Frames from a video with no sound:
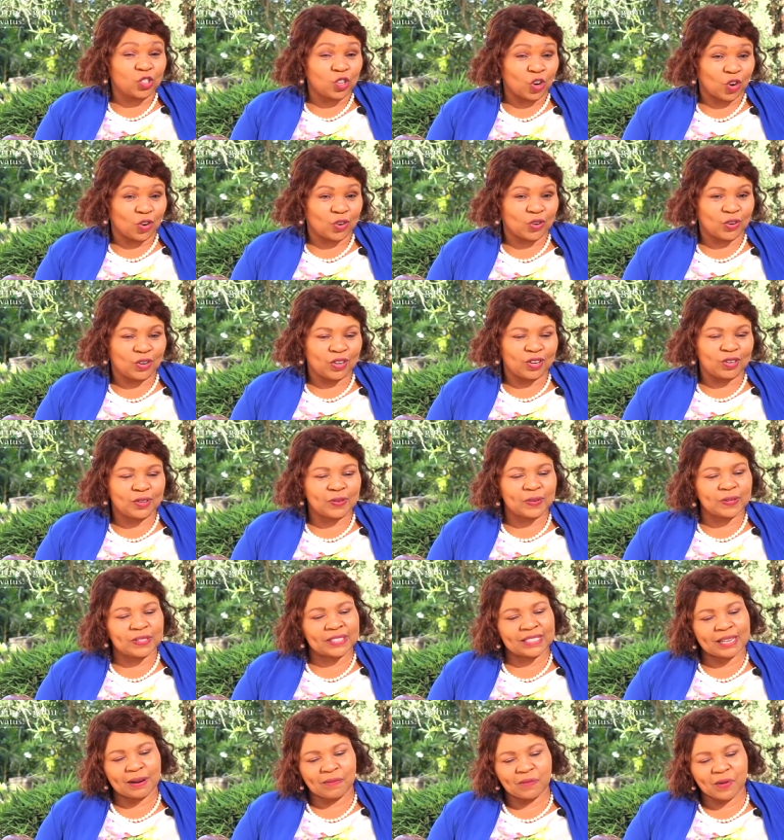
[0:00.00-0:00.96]
talk to
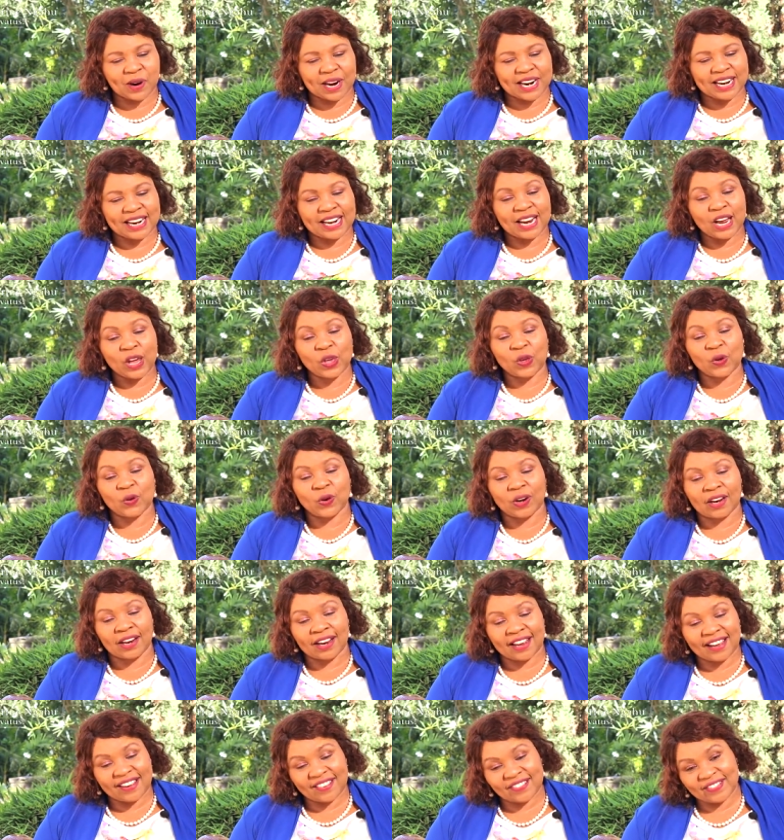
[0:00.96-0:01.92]
someone you
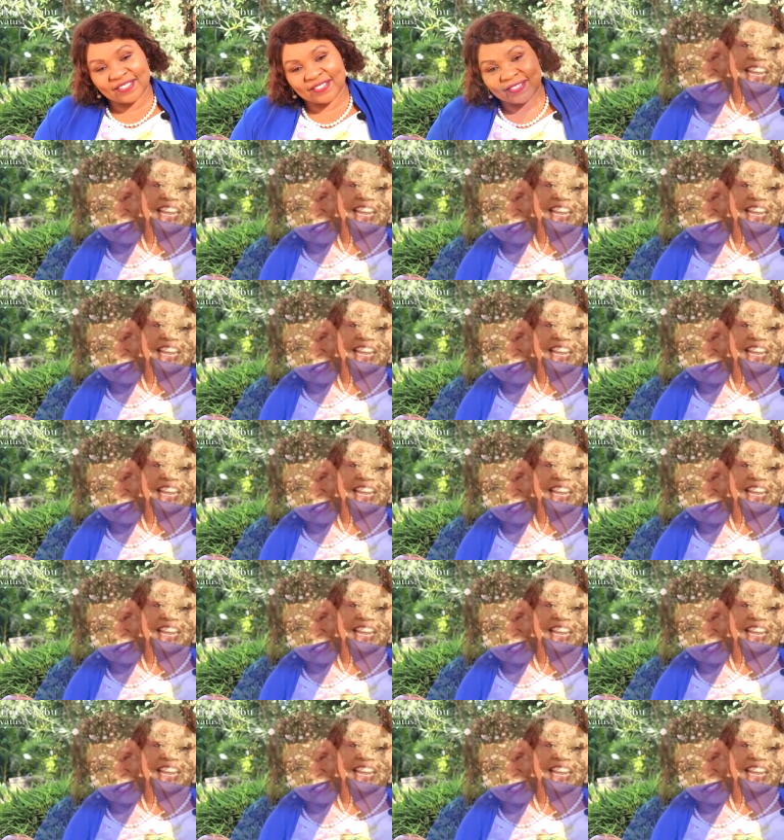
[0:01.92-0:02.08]
love.